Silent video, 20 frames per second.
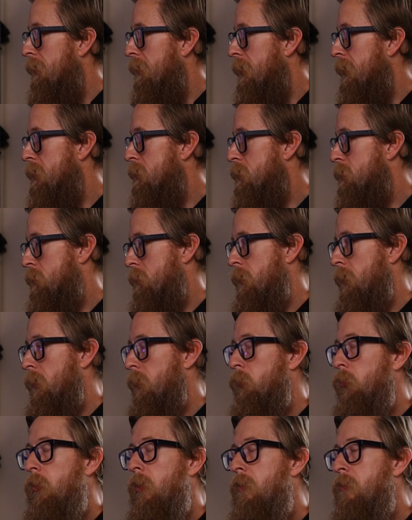It's
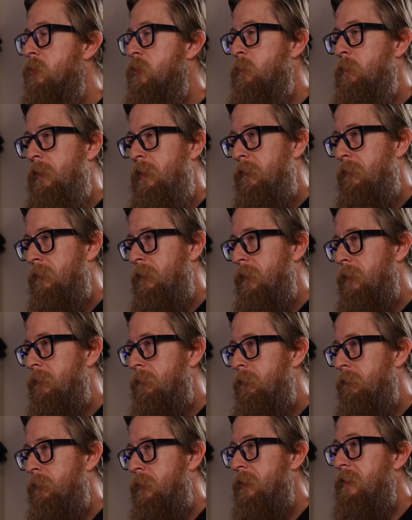a large benefit
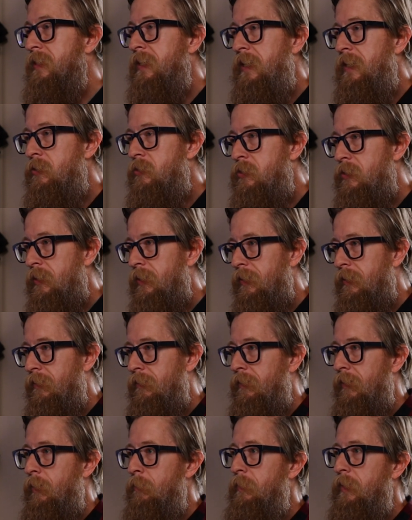to teaching.
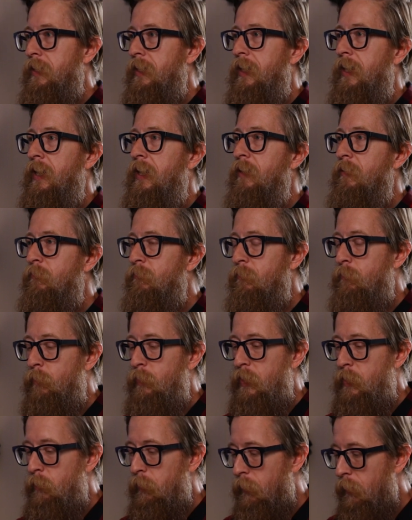I mean, I have
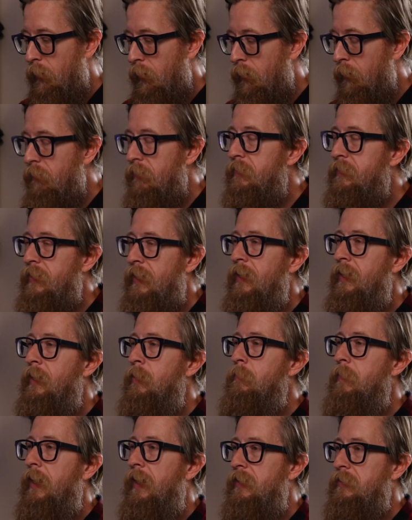people all the
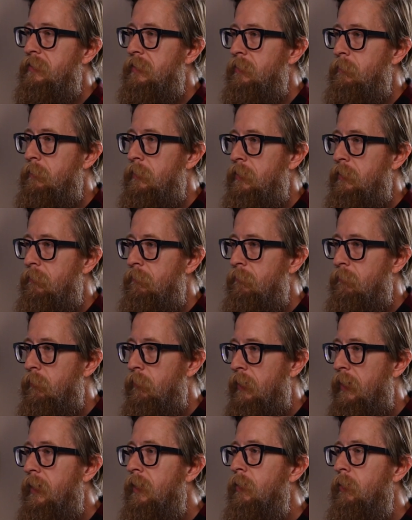time asking me
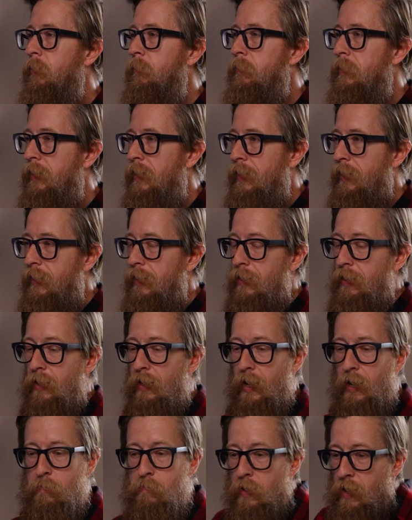for help.
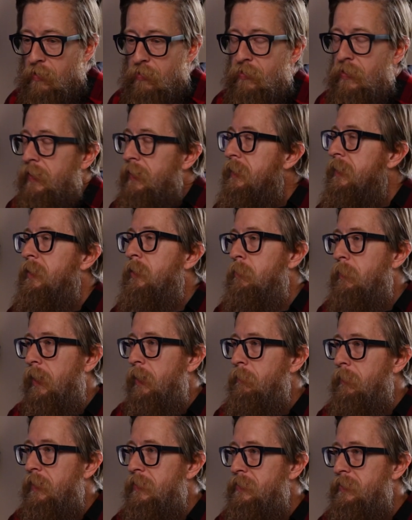I'm not thinking
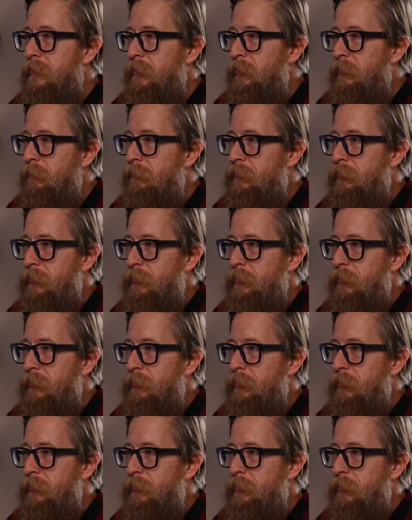about myself.